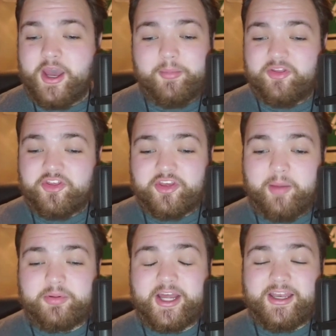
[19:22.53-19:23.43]
But the
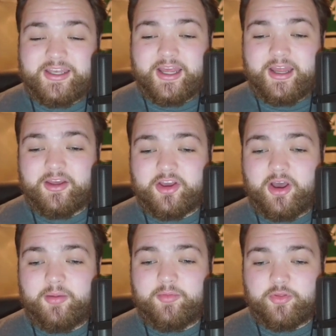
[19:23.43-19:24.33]
top line did
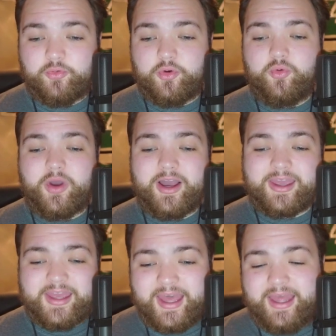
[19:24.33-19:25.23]
come through
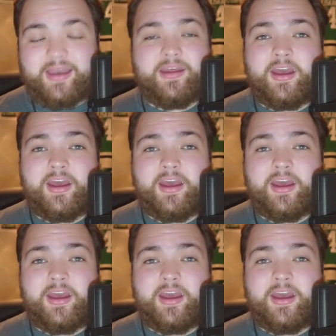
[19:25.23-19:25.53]
again,